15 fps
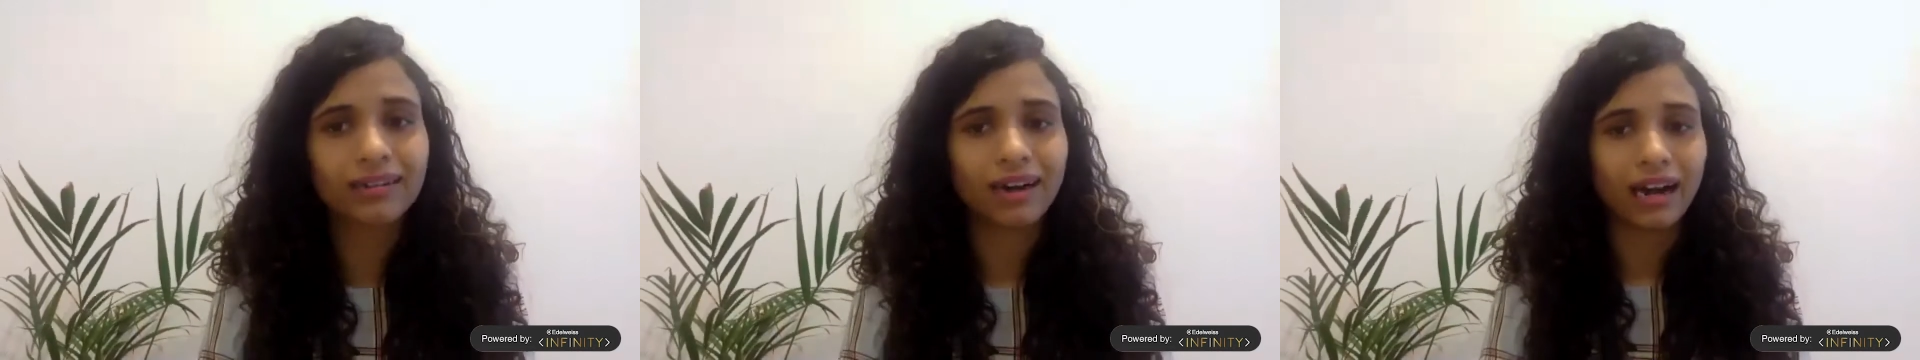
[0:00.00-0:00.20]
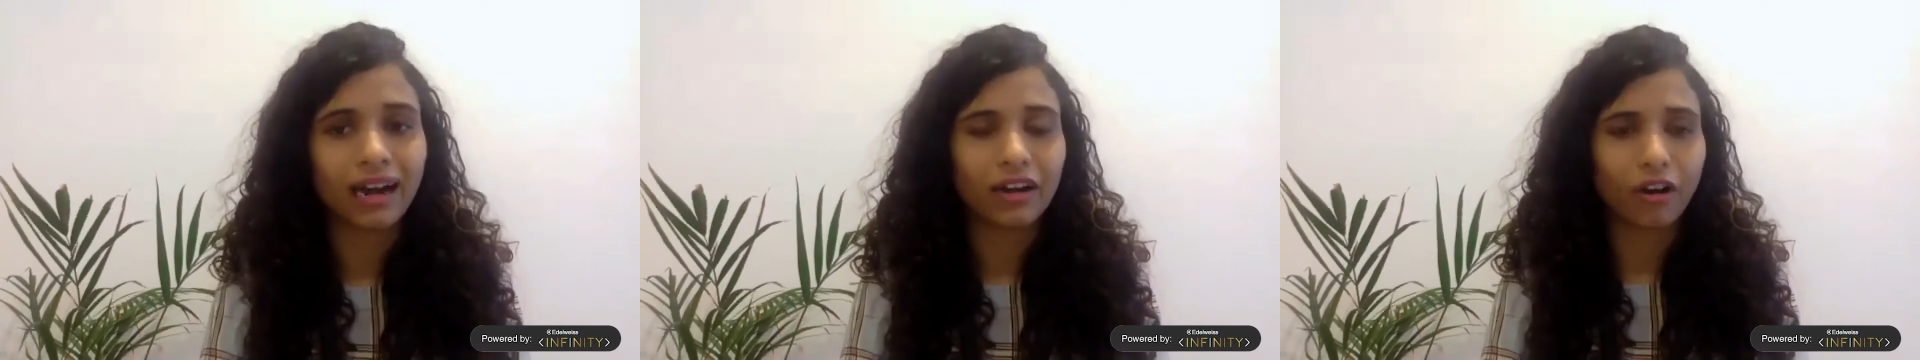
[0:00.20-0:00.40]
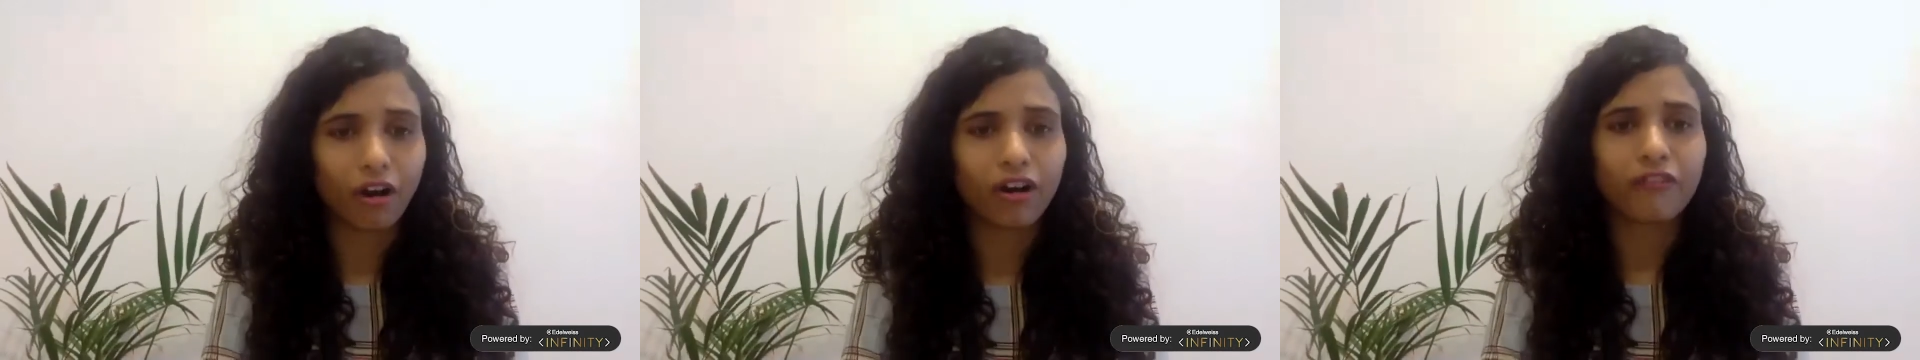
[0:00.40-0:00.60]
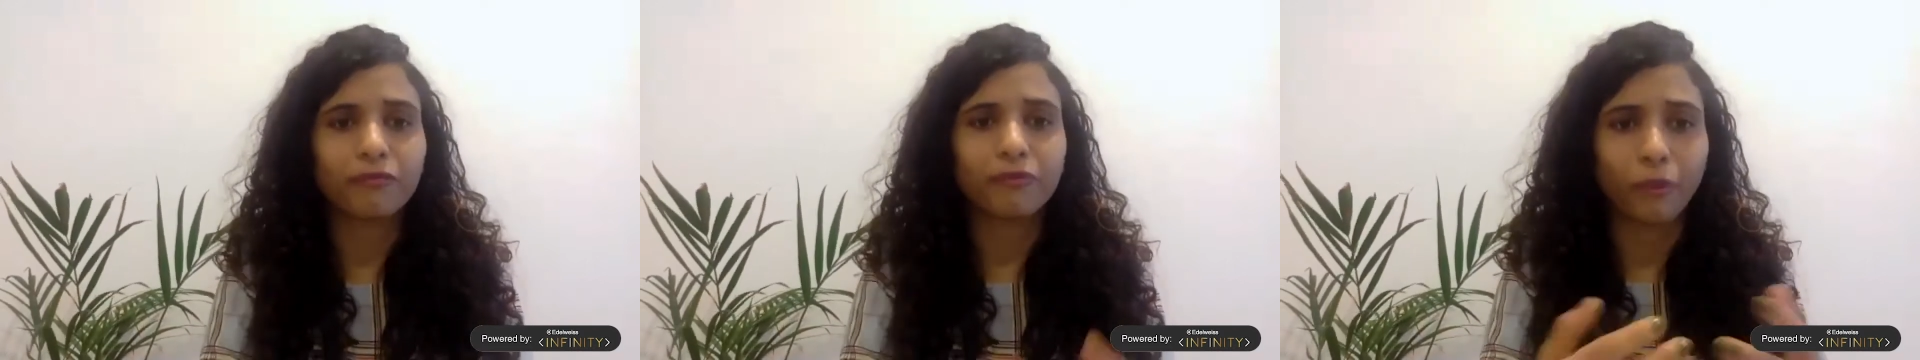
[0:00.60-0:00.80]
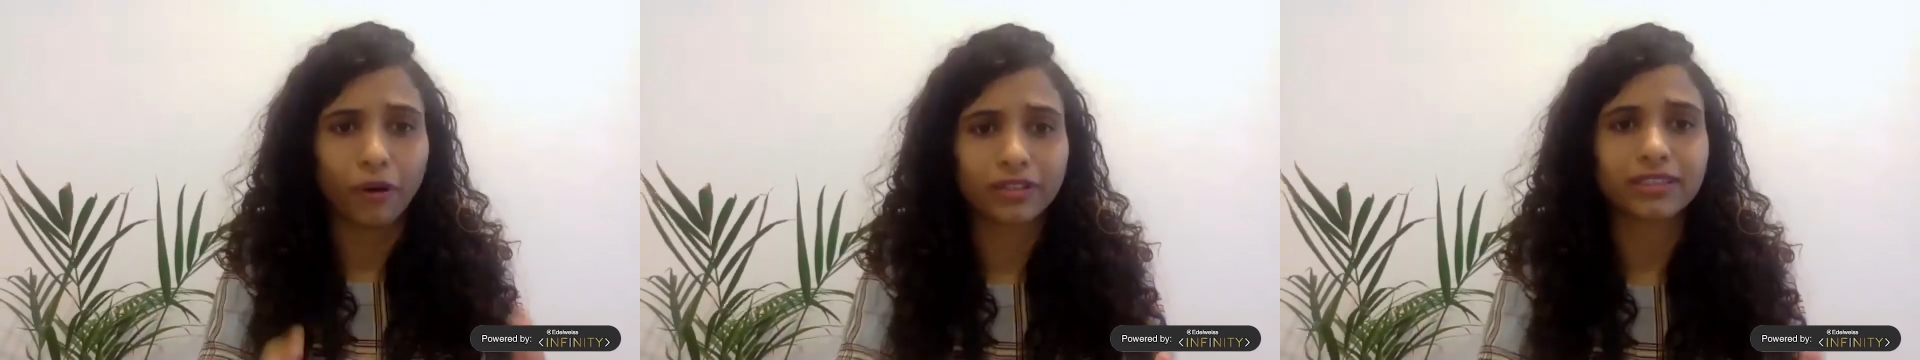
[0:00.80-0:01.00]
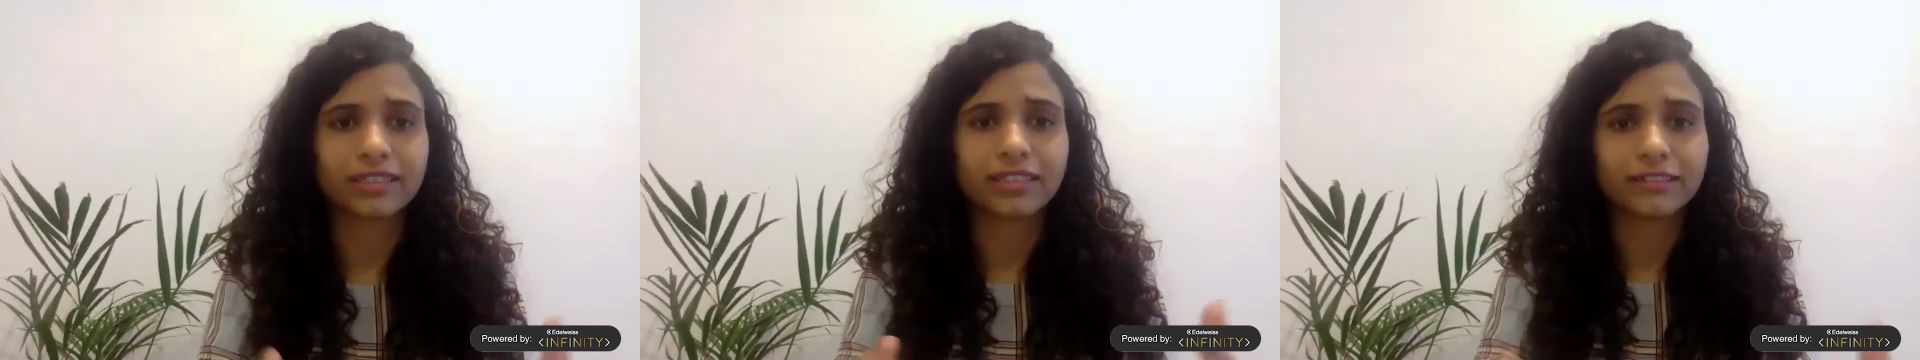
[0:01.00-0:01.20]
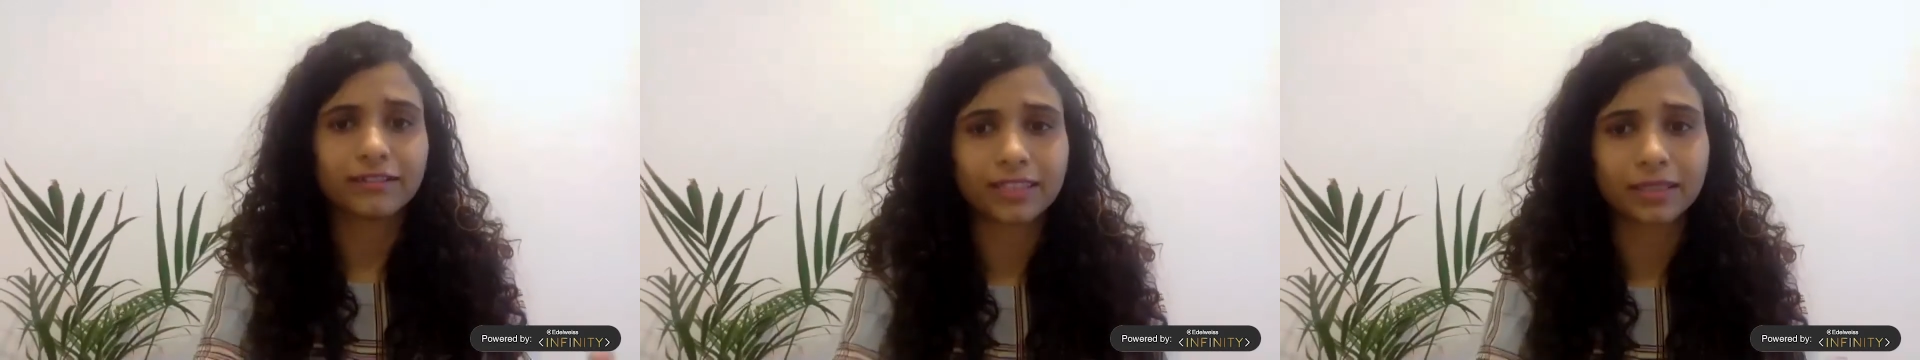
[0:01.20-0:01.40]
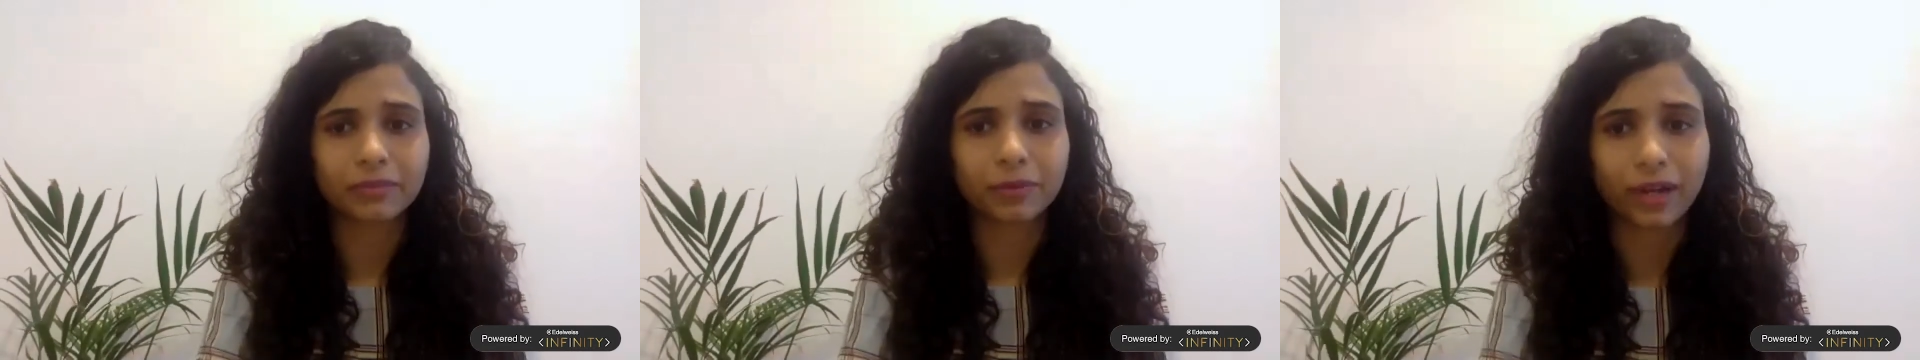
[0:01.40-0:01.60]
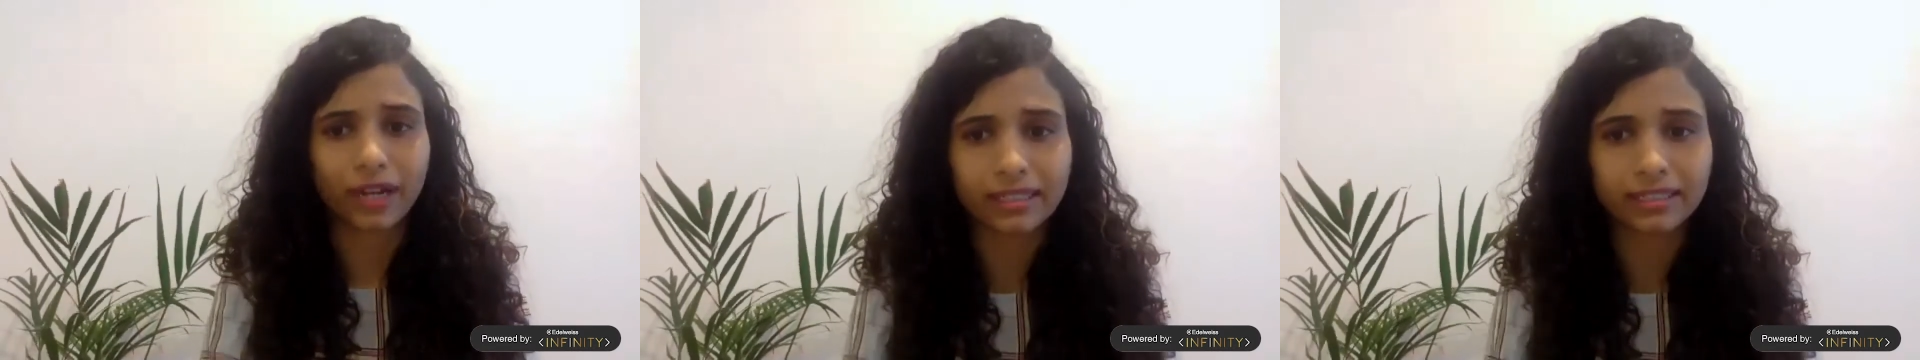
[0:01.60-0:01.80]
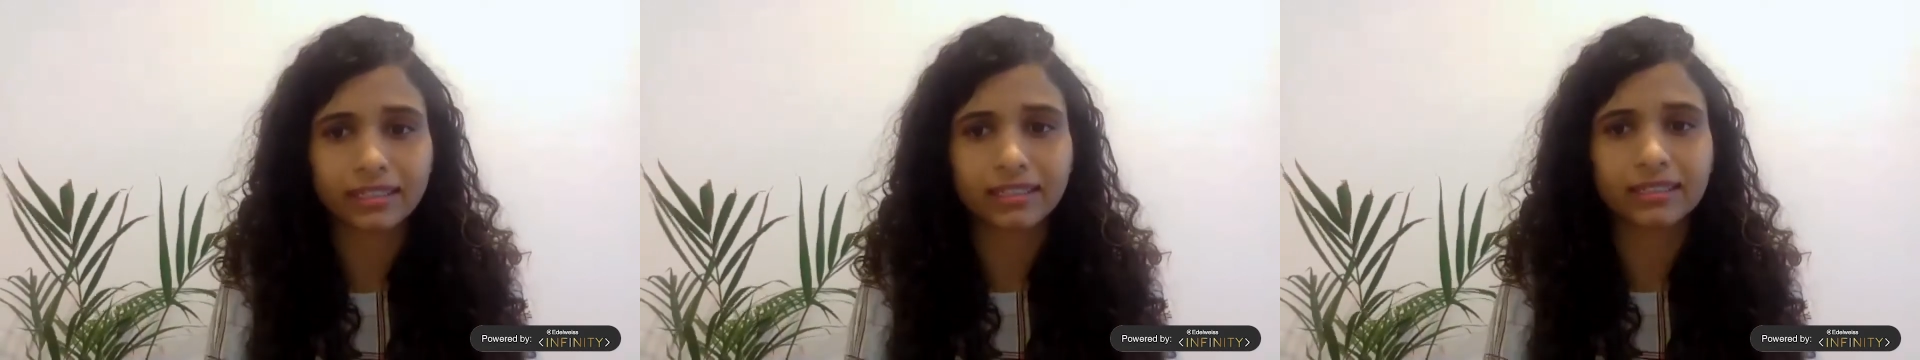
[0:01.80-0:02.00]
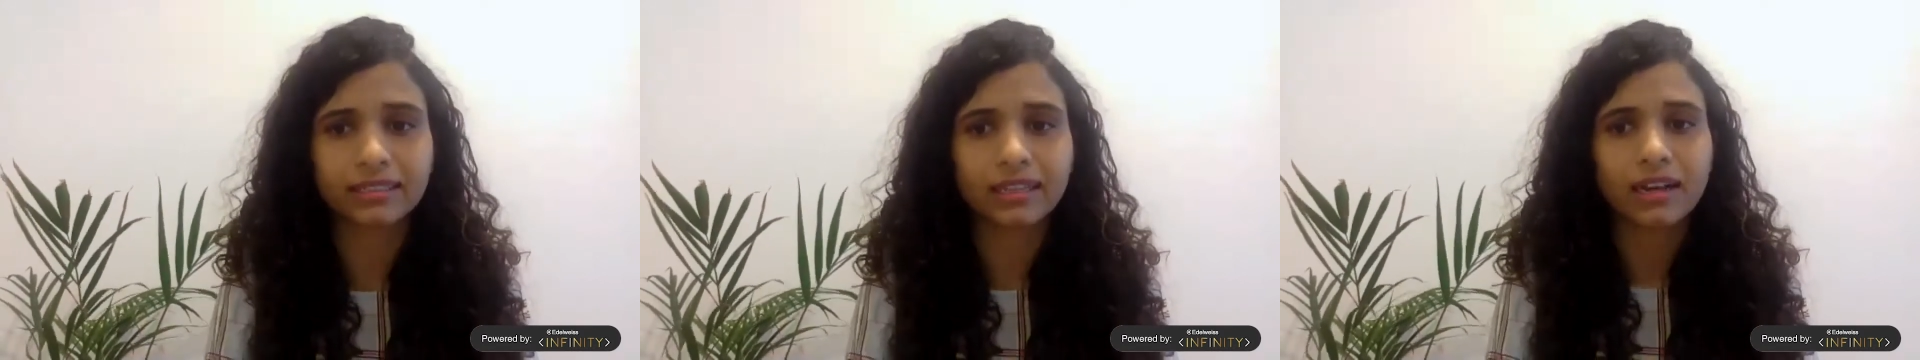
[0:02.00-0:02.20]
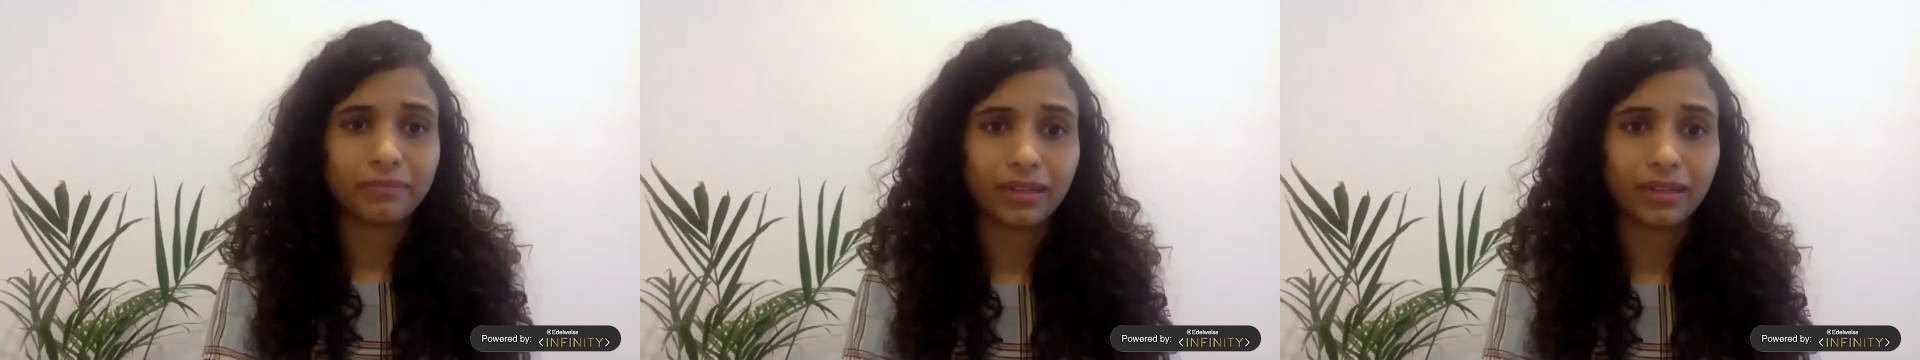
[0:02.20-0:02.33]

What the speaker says: a lot of positive surprises.